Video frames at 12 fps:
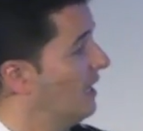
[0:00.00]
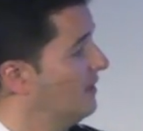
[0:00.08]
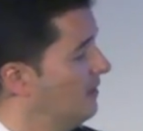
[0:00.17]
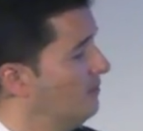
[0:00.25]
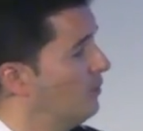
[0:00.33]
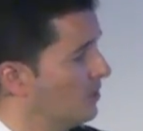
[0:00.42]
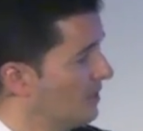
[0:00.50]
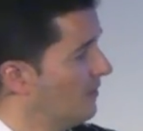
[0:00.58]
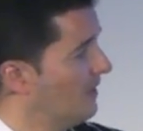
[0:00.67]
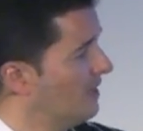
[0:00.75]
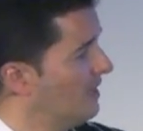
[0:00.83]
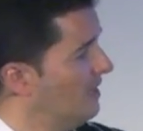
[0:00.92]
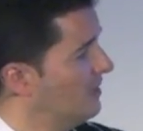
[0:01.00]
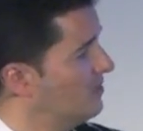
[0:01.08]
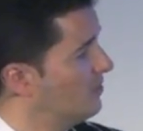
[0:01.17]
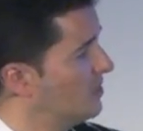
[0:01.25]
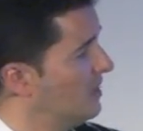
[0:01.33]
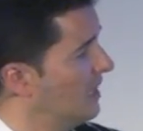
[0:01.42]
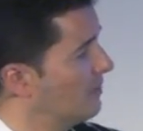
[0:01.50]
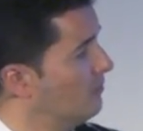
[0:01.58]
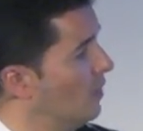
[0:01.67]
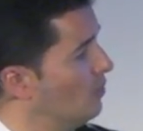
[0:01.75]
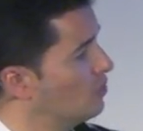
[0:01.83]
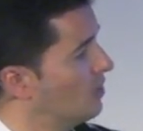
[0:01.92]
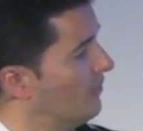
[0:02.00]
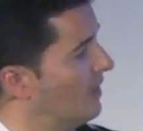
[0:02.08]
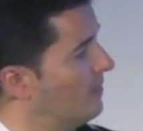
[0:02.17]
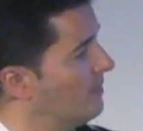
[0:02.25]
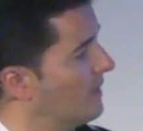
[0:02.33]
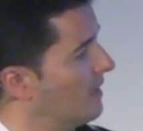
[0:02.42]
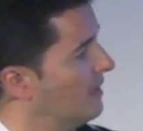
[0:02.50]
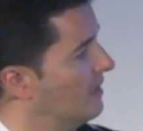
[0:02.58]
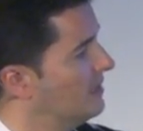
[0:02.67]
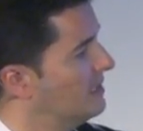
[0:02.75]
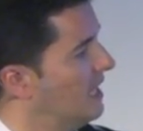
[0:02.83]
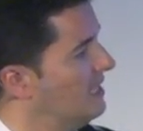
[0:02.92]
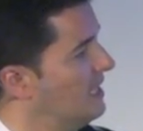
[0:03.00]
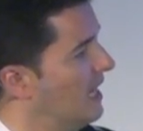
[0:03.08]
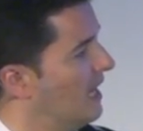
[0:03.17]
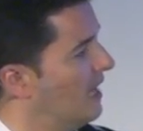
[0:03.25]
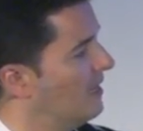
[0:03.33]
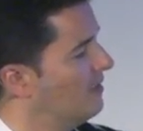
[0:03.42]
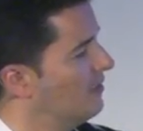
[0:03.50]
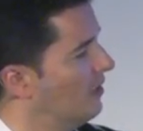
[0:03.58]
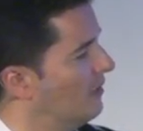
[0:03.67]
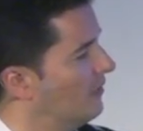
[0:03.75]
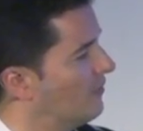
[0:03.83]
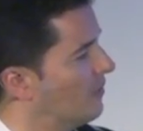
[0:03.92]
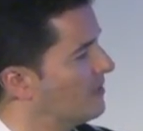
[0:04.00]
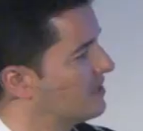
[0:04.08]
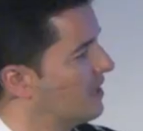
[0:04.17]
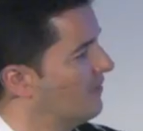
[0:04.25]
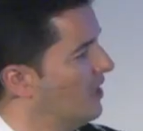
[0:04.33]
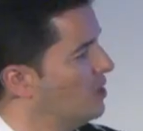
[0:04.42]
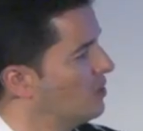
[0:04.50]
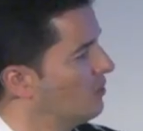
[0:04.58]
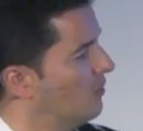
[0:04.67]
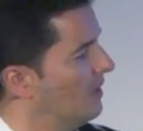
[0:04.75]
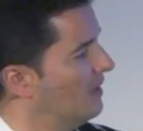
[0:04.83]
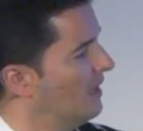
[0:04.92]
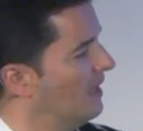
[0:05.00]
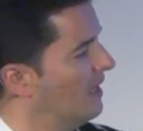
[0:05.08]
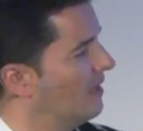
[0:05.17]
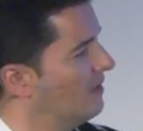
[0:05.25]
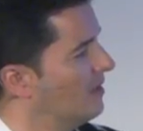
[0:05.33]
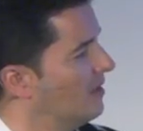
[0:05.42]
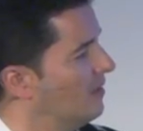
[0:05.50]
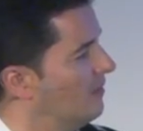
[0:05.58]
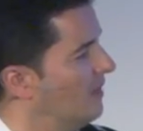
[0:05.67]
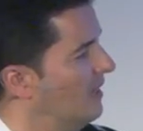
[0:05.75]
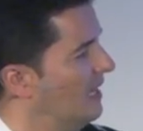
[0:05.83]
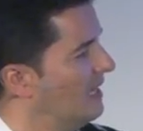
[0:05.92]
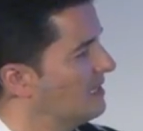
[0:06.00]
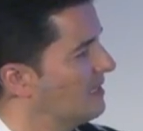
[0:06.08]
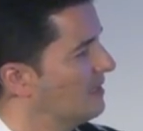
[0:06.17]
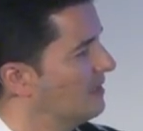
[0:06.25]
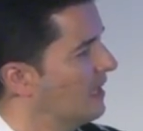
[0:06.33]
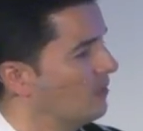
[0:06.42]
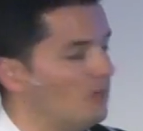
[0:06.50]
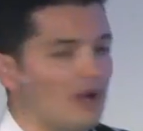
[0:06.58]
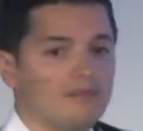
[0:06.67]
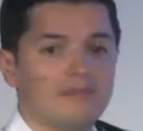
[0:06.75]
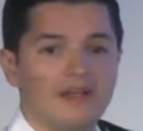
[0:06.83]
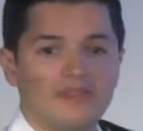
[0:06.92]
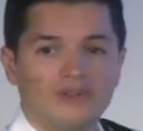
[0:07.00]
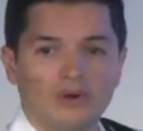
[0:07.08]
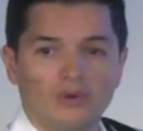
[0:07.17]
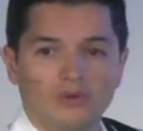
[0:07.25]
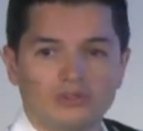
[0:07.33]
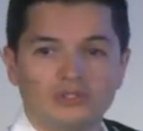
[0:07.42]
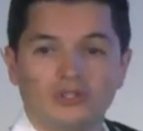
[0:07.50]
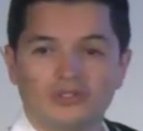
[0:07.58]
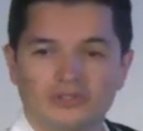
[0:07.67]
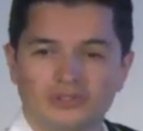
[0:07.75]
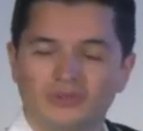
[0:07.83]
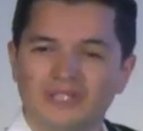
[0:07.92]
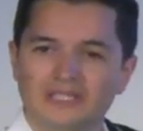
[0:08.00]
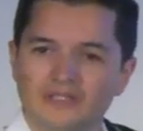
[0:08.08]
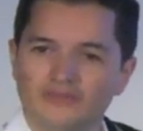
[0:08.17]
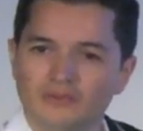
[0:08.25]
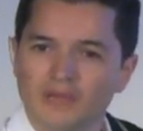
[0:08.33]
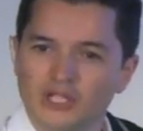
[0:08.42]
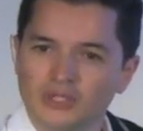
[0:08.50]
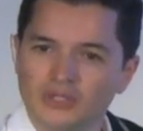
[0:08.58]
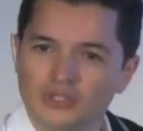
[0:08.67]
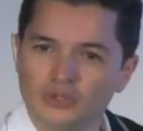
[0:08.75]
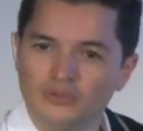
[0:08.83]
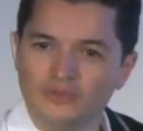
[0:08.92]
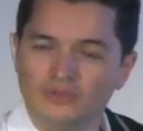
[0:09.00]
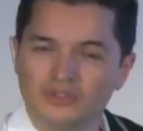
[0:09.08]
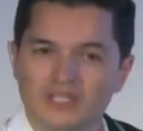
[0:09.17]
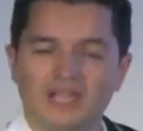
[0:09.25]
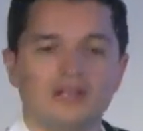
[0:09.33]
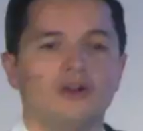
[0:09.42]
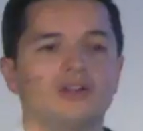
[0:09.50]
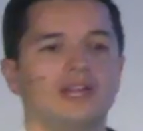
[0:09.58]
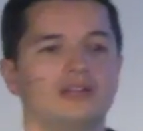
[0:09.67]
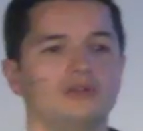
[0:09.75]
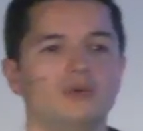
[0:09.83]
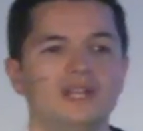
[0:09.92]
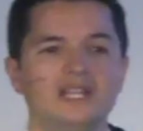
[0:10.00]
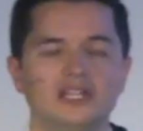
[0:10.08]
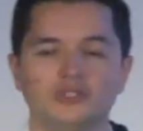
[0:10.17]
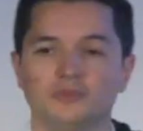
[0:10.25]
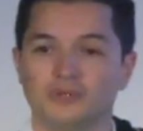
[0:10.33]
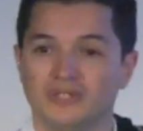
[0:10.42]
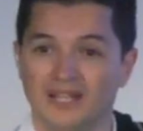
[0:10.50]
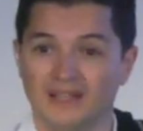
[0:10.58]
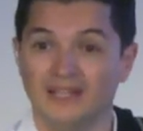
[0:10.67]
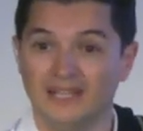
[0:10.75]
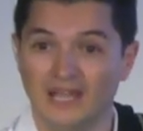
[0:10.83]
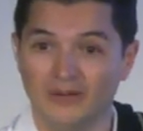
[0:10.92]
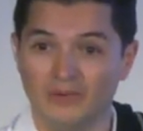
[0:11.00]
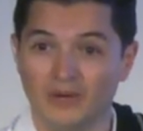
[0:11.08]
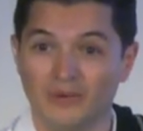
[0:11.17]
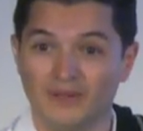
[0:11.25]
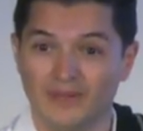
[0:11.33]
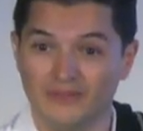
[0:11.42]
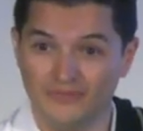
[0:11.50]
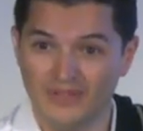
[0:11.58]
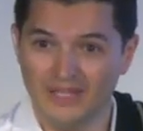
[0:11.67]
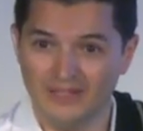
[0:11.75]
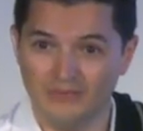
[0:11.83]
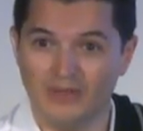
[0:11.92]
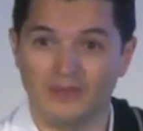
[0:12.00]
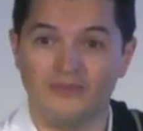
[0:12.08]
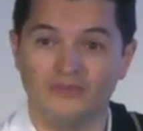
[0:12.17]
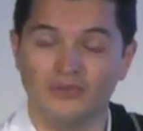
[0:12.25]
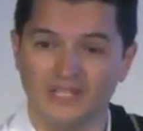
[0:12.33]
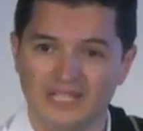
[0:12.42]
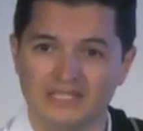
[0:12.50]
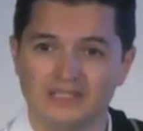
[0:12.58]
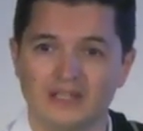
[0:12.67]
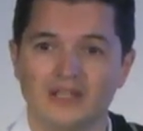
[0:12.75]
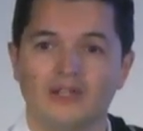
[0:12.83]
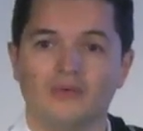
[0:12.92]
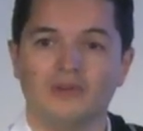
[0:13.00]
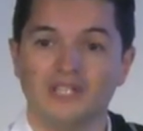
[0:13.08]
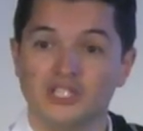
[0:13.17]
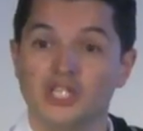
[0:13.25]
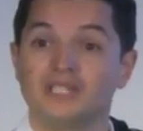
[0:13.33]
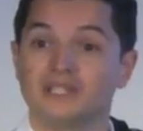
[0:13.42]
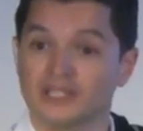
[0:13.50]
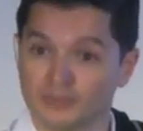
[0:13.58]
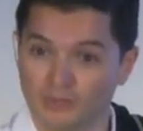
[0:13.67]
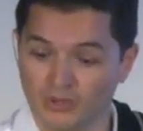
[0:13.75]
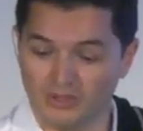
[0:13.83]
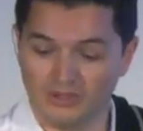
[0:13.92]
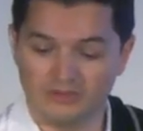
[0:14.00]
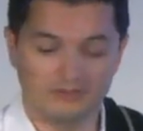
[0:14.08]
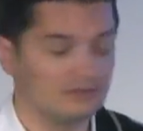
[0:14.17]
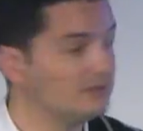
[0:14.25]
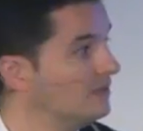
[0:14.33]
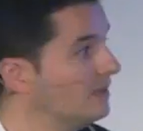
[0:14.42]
And the important thing here is to see that most of them, they die from starvation when they are less than one month old. So this information is useful to say, okay, we need to protect the area where they feed, where the food is, when the chicks are small.